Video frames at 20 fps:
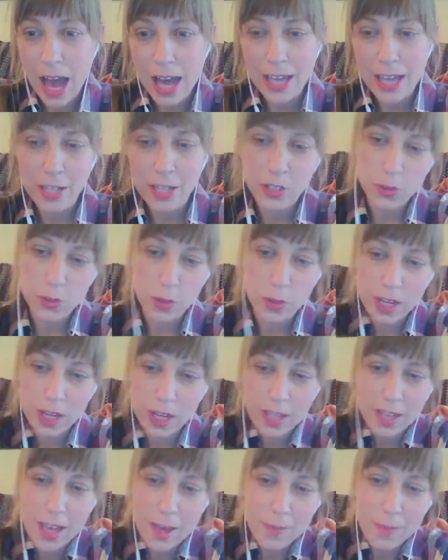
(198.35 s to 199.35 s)
enjoyed
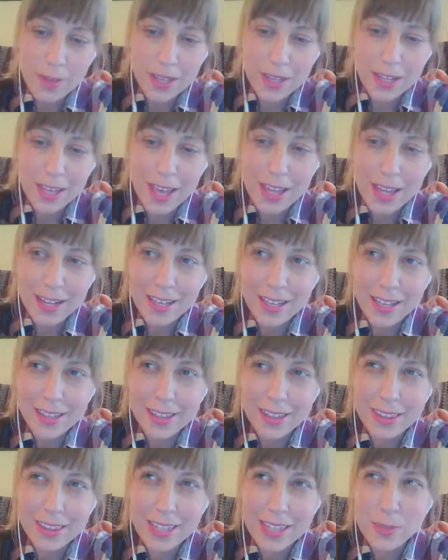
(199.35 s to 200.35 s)
it. I mean,
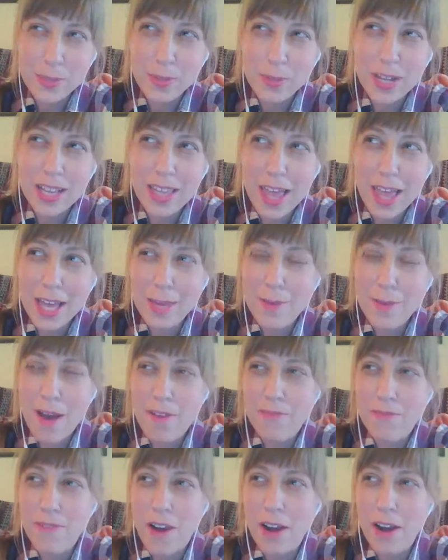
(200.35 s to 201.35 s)
that's what I like about
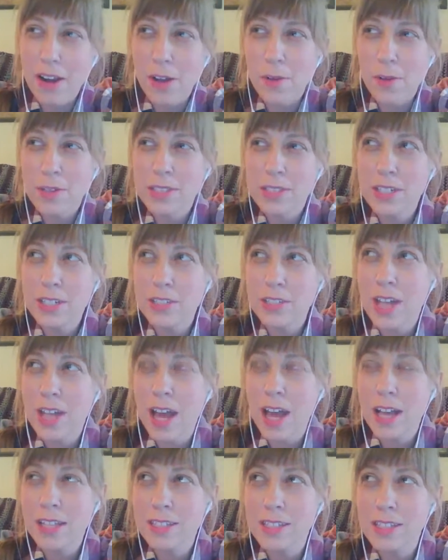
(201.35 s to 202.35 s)
Fargo is
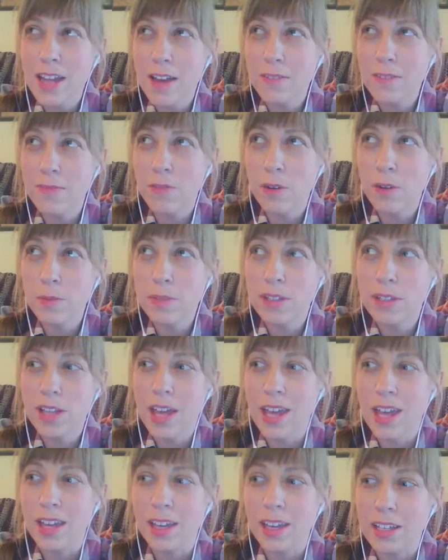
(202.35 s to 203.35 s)
it's not
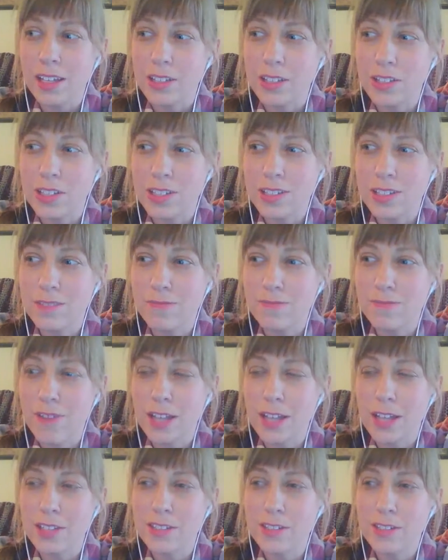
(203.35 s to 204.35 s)
formulaic. It just
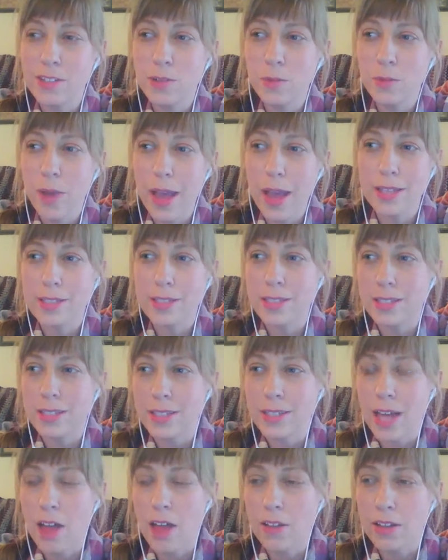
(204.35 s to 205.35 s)
finds new ways to
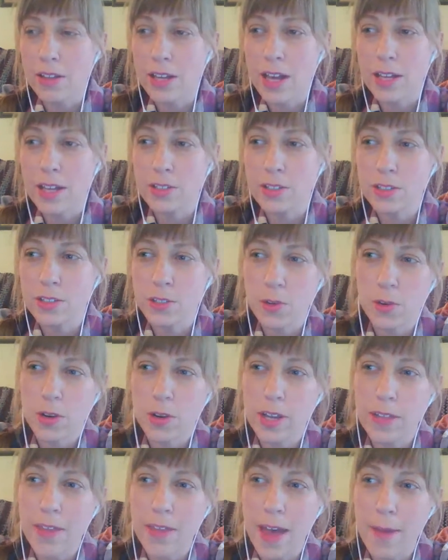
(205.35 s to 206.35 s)
tell a story
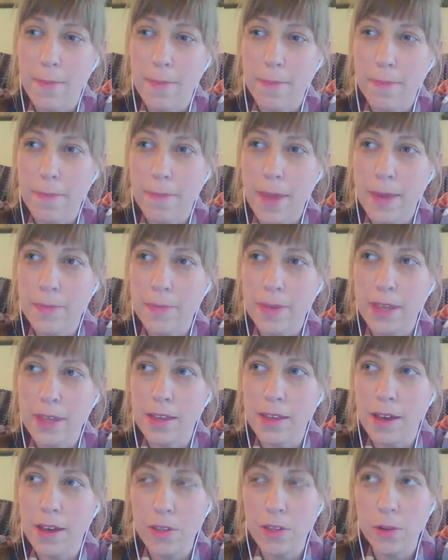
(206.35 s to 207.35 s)
that maybe
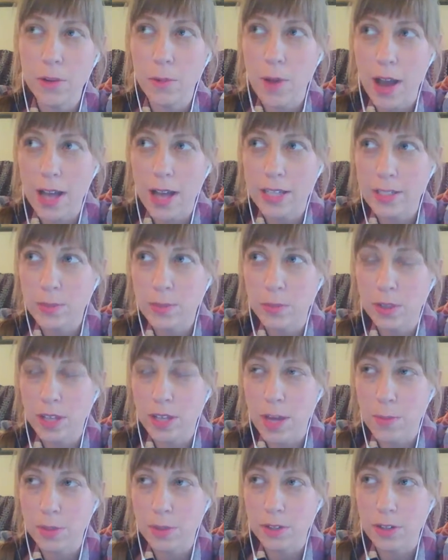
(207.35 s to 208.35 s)
otherwise would
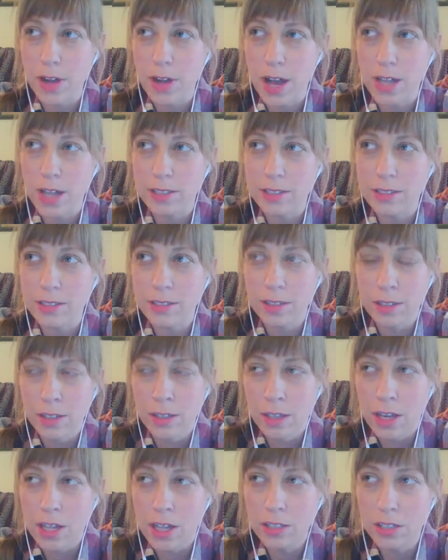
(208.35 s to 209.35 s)
come across
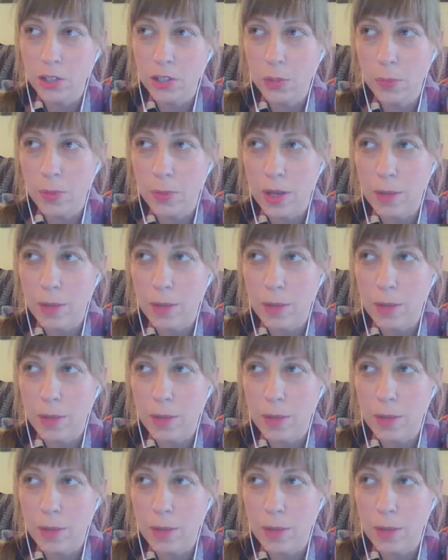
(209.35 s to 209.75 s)
a little bit